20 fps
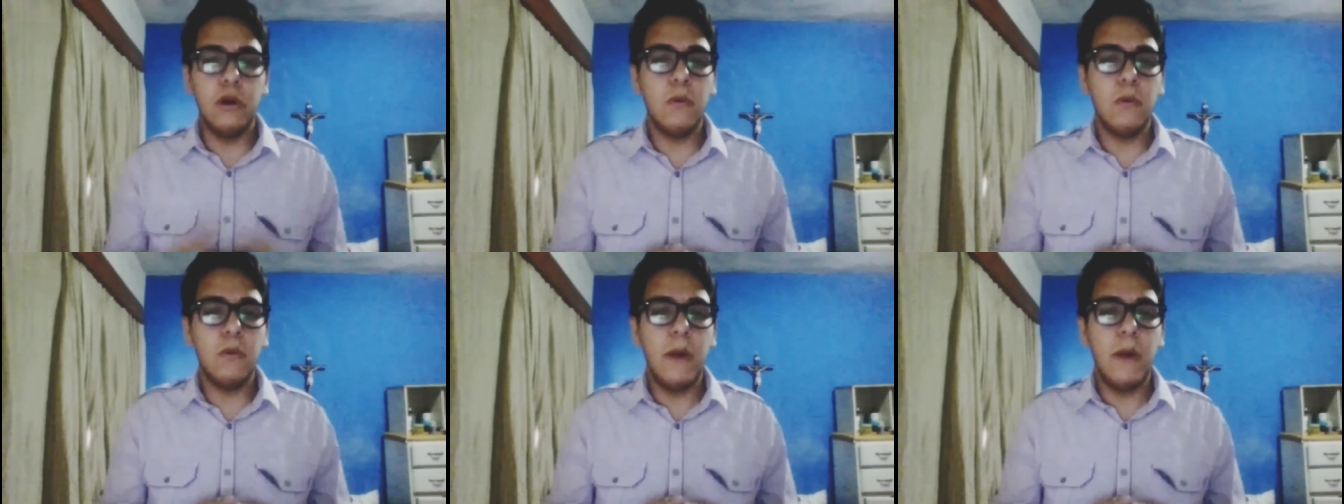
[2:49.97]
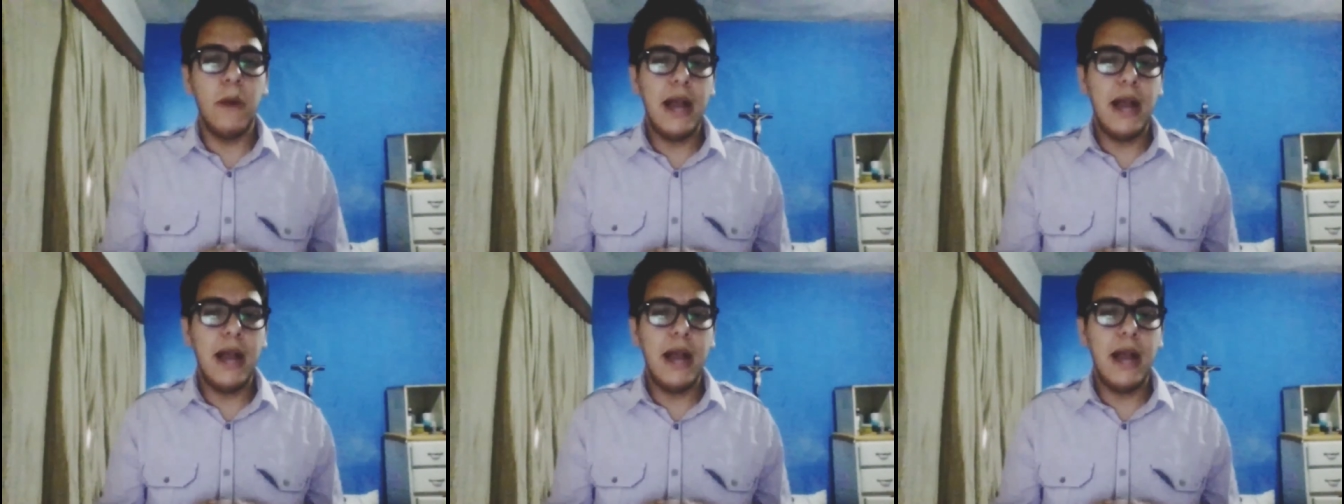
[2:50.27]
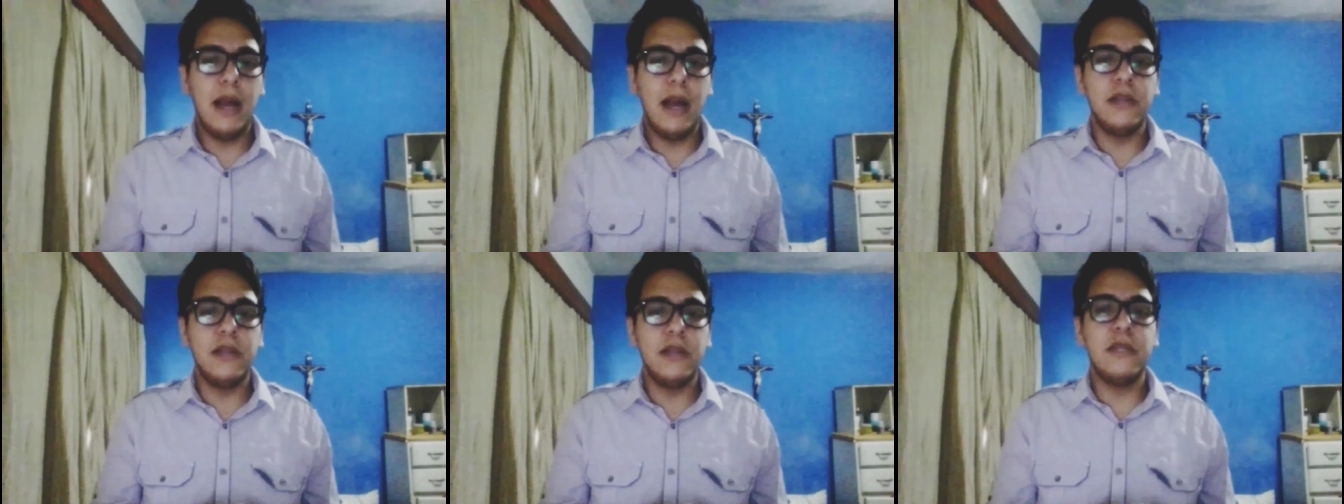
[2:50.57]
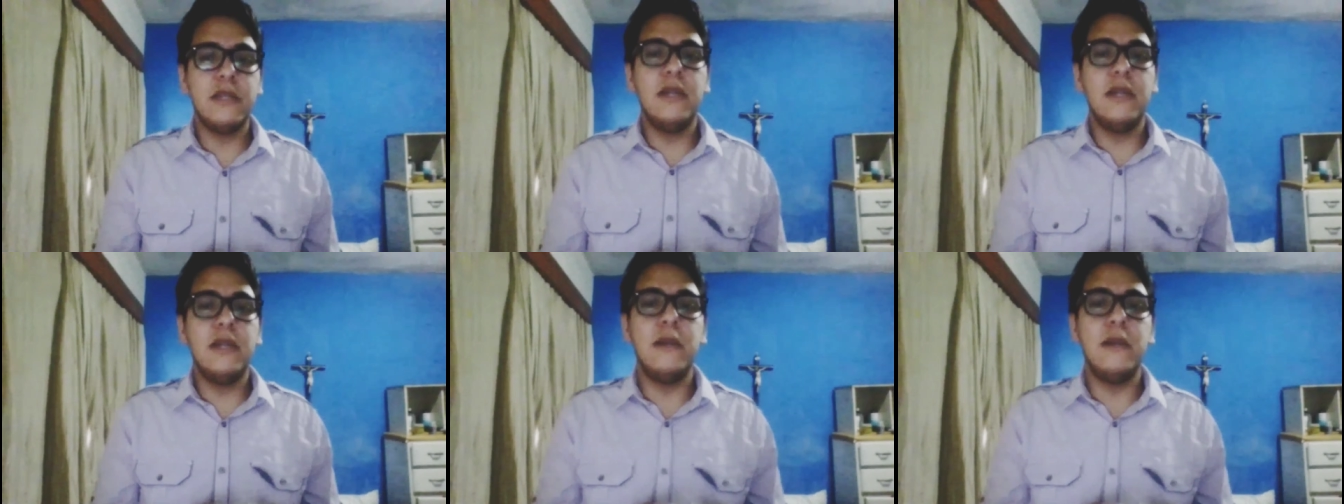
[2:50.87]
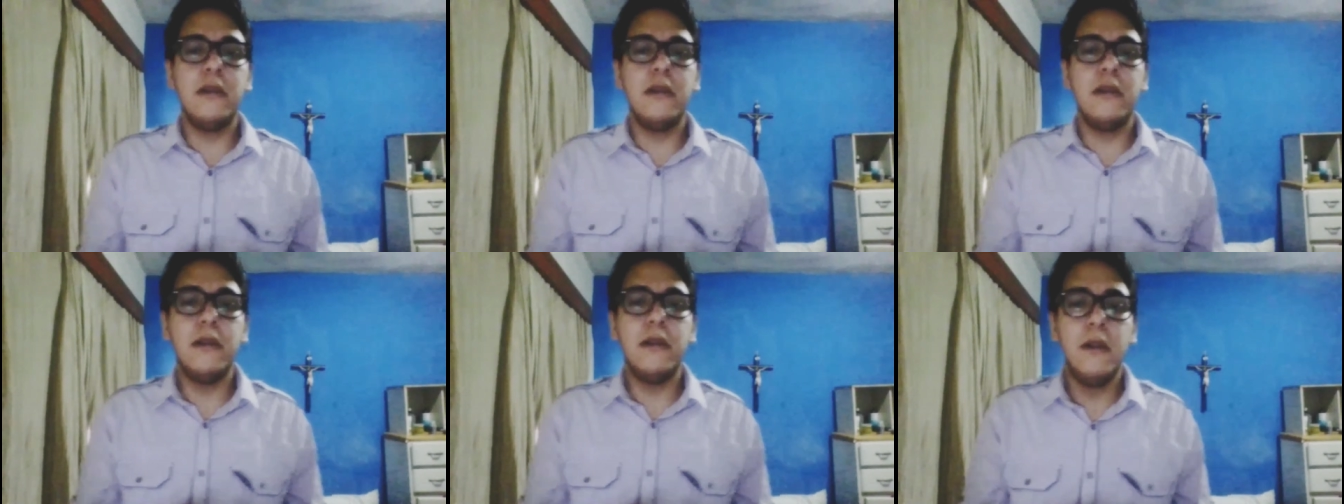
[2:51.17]
got well, and
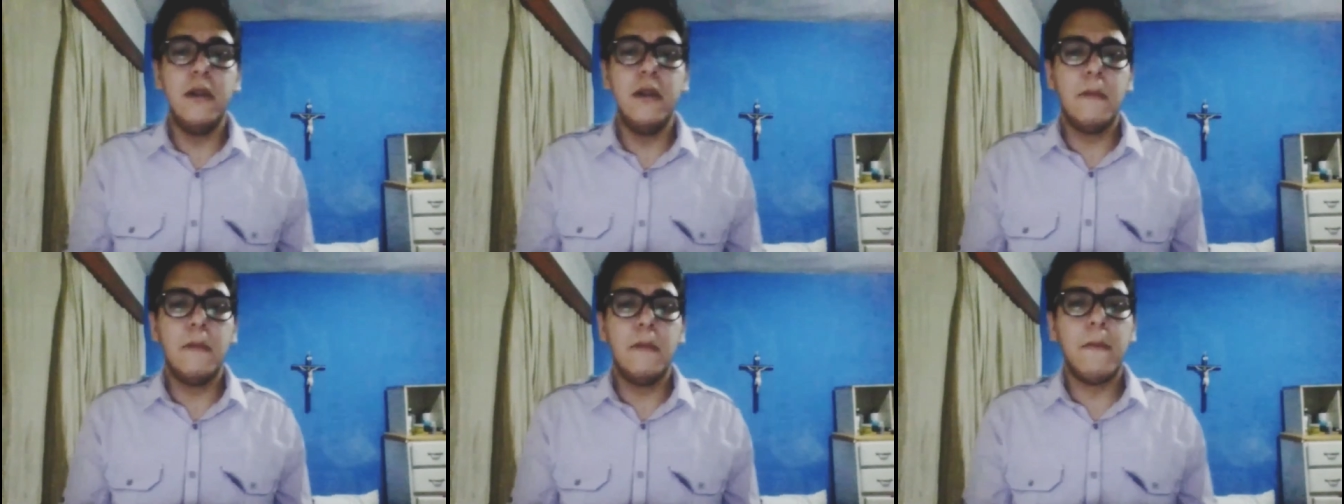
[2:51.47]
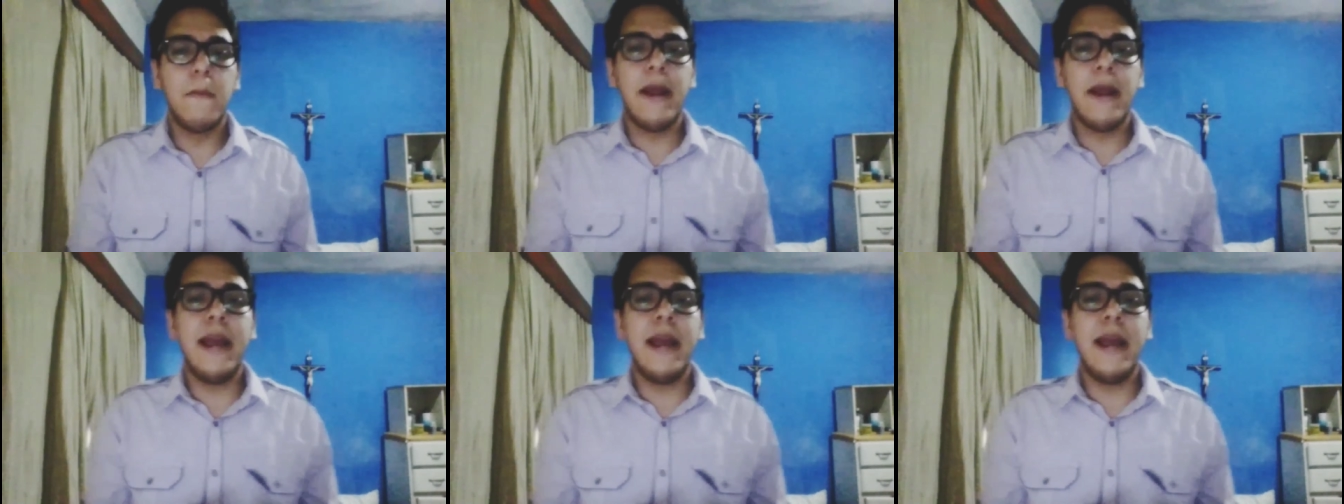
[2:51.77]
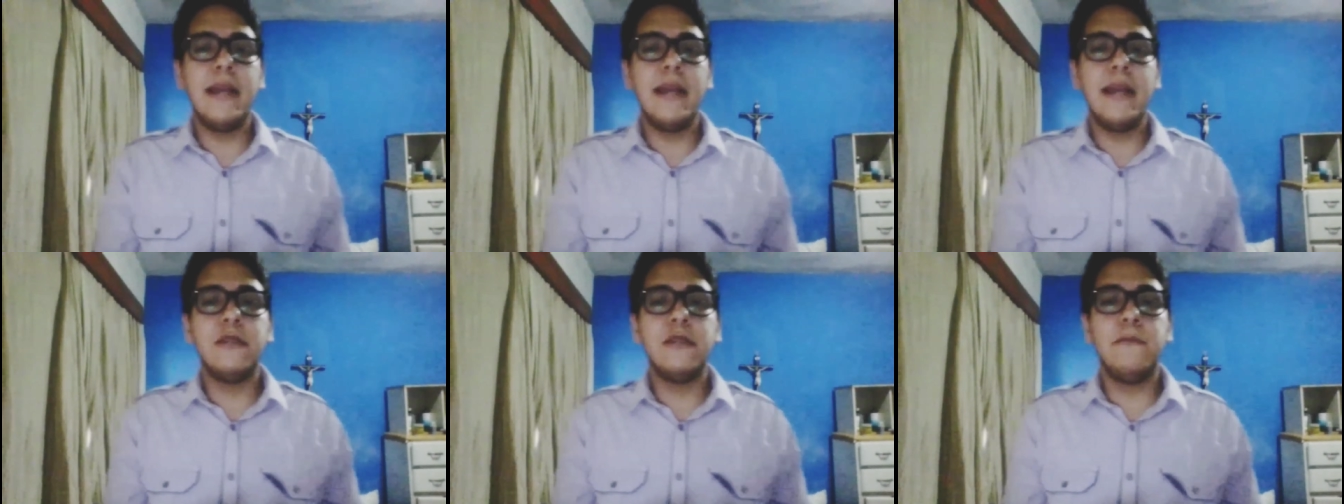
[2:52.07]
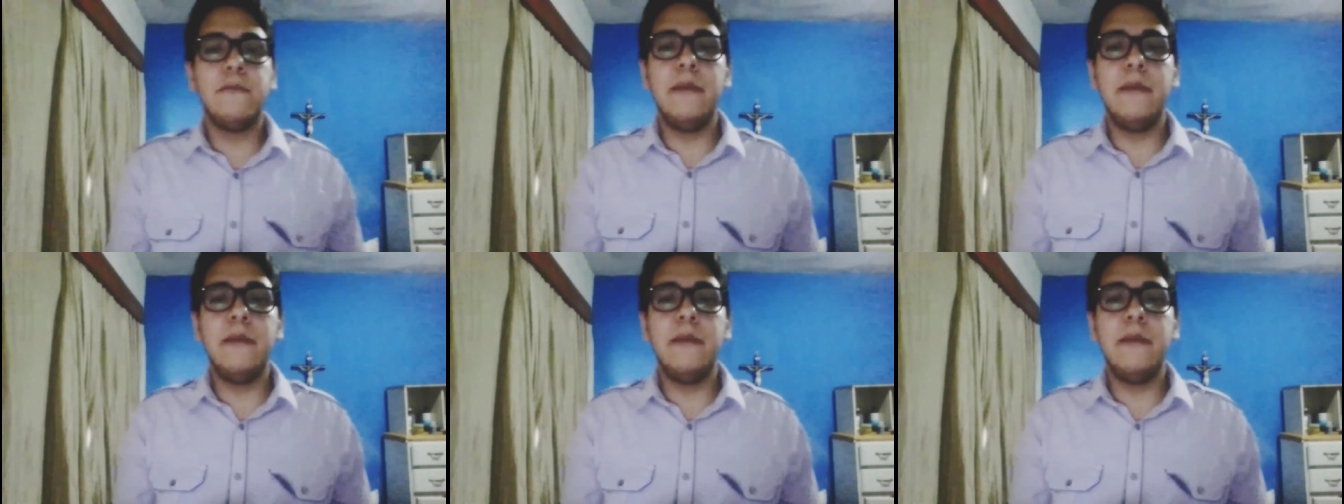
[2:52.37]
the brands